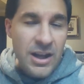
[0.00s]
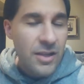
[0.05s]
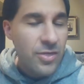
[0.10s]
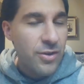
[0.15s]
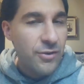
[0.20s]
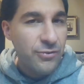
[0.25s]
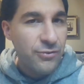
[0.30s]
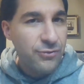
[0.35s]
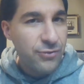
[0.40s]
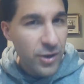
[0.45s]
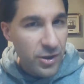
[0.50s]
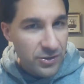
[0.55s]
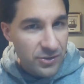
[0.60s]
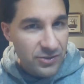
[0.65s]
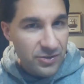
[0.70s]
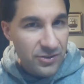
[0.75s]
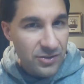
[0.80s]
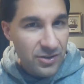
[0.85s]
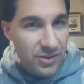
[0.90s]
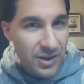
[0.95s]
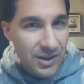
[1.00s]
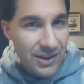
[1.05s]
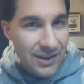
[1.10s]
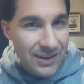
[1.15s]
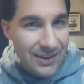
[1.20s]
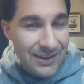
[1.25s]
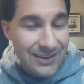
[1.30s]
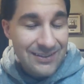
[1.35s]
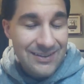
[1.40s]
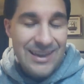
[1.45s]
The first
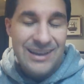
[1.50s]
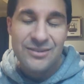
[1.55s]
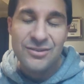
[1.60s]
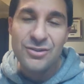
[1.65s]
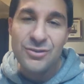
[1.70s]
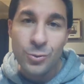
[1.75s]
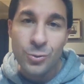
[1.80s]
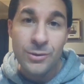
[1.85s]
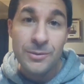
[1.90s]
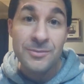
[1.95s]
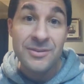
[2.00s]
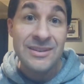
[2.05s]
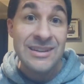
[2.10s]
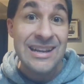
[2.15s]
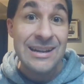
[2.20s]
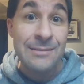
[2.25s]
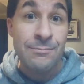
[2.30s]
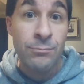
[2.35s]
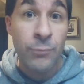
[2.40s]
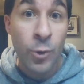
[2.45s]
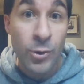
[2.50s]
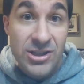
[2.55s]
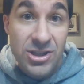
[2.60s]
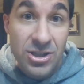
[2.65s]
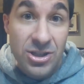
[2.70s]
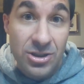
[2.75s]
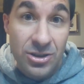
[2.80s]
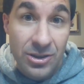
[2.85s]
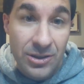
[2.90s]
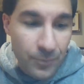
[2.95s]
is that storms need
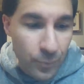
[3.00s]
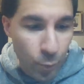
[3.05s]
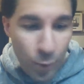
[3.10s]
moisture.